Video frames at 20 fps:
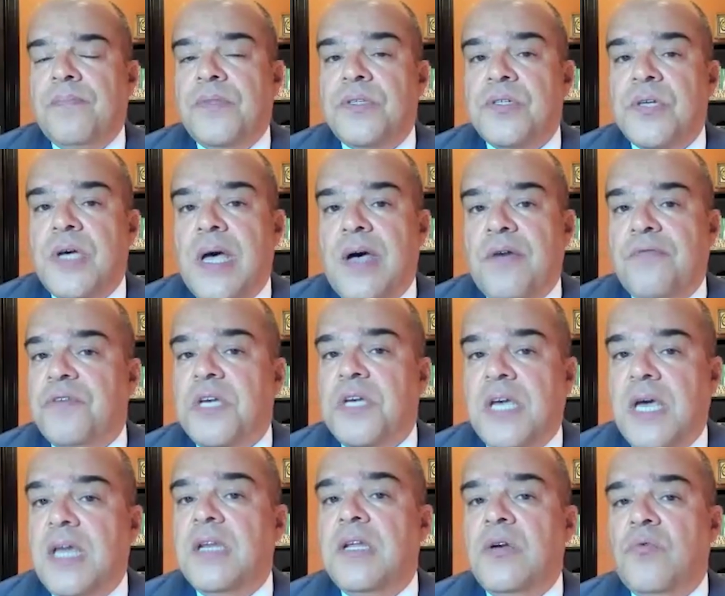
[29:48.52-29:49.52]
to have
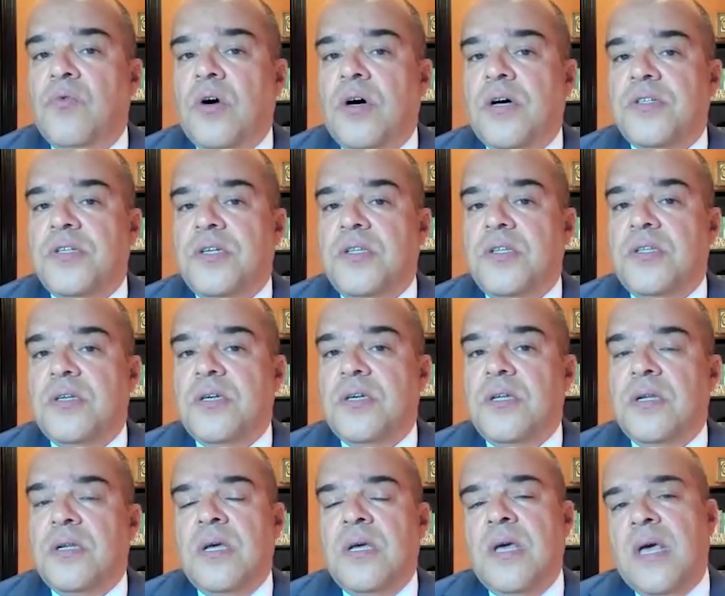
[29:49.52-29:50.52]
again in
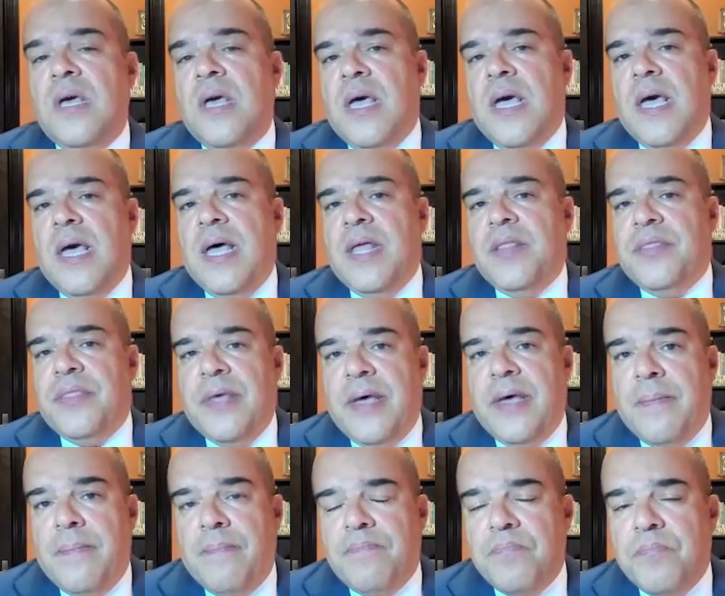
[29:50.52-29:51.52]
Washington, and
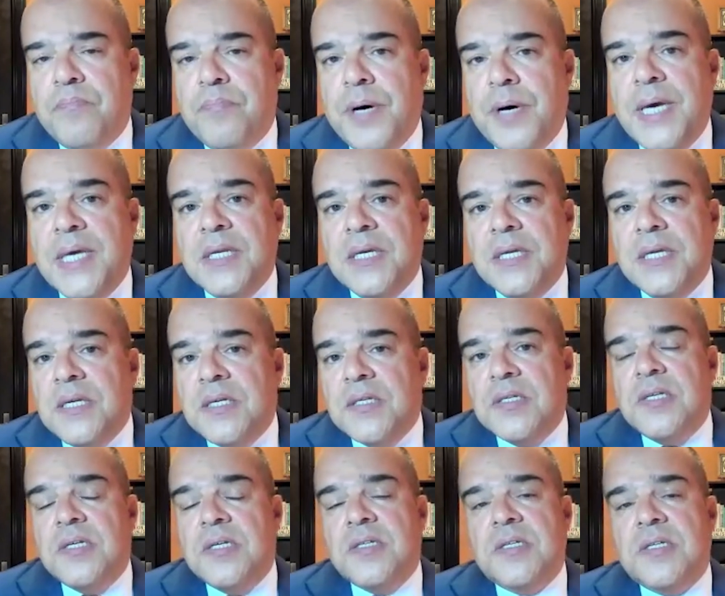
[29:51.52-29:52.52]
that Biden is,
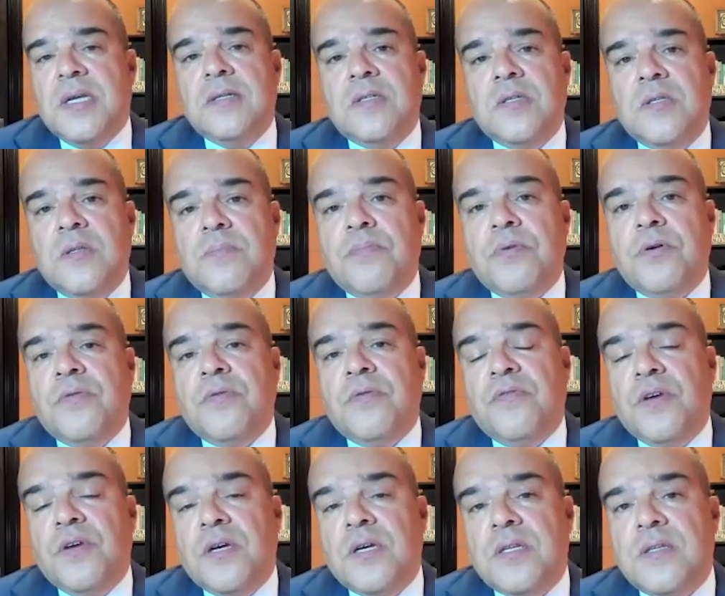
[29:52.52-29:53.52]
in a sense, the
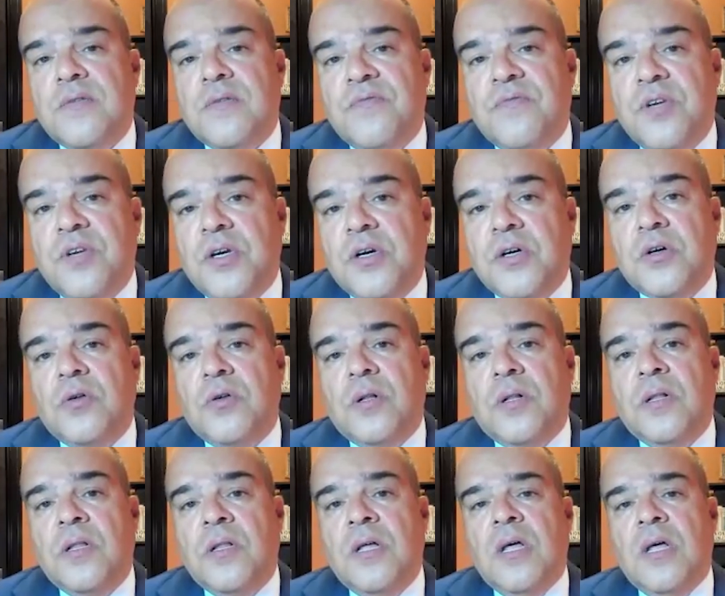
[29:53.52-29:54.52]
perfect
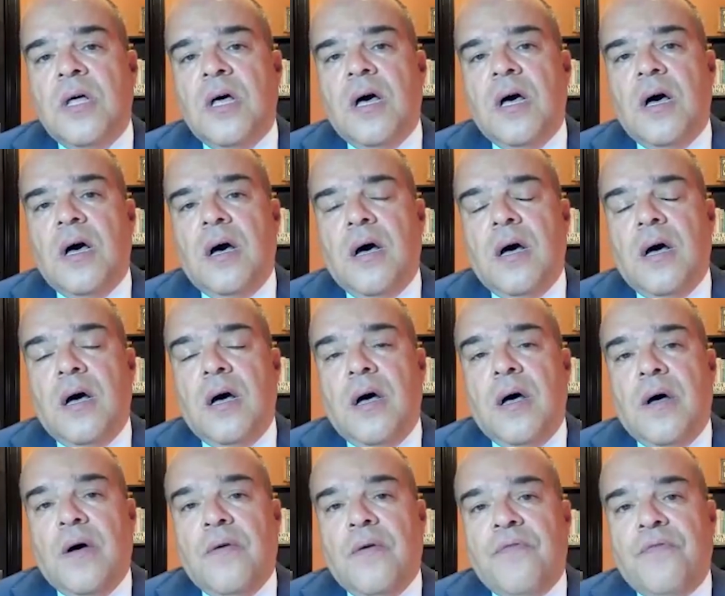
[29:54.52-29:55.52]
vehicle
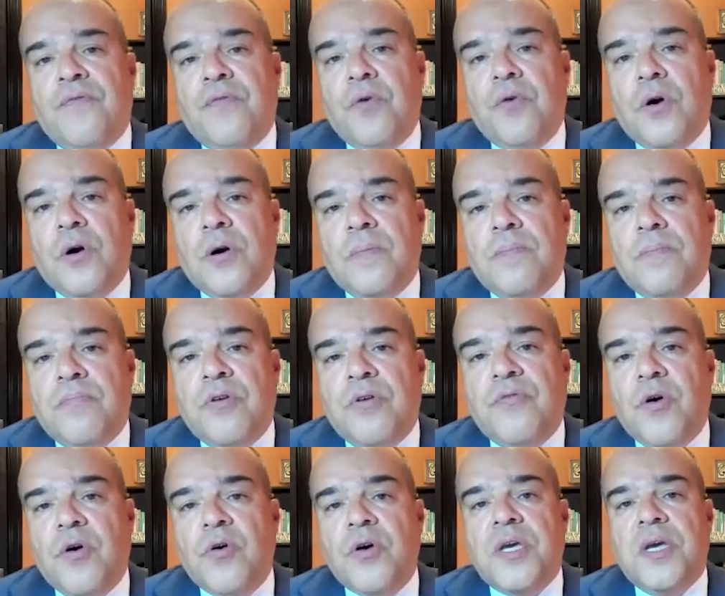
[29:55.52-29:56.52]
for
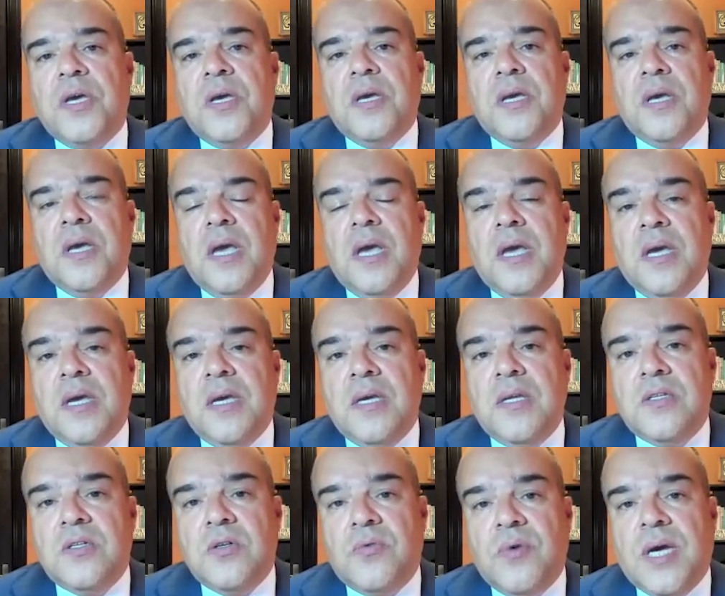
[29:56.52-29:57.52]
provoking a
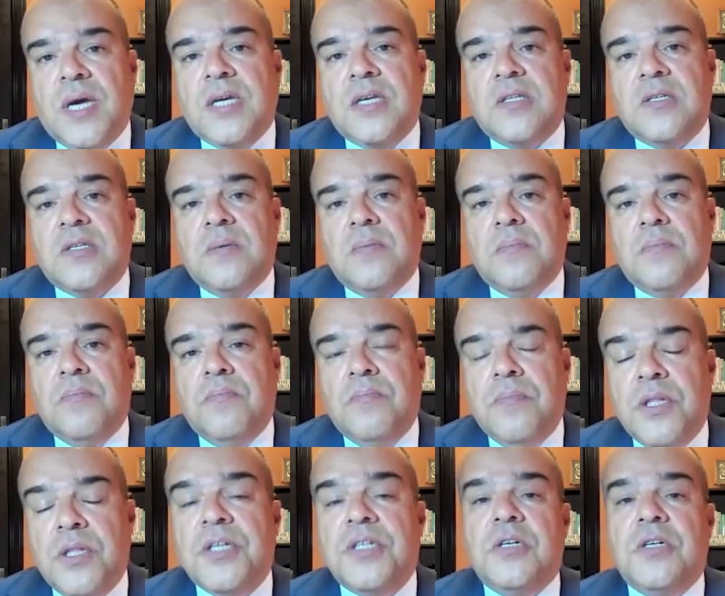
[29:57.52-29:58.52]
direct
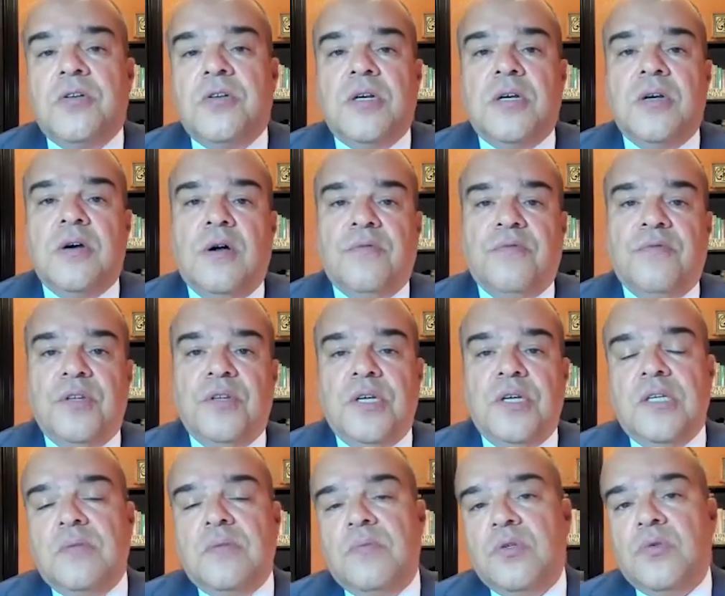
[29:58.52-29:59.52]
military
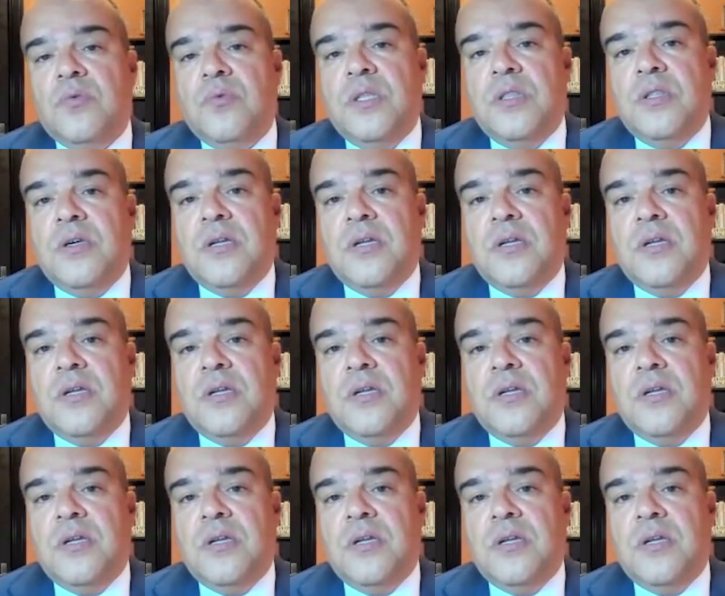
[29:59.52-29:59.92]
conflict between the